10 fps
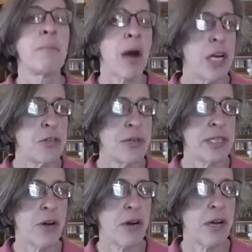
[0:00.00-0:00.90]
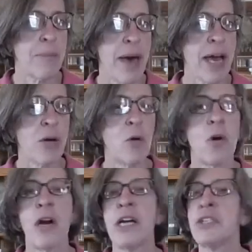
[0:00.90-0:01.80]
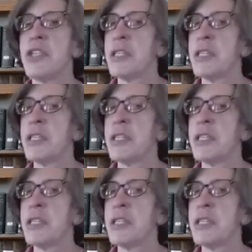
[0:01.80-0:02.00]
Marjorie's out on a pack horse.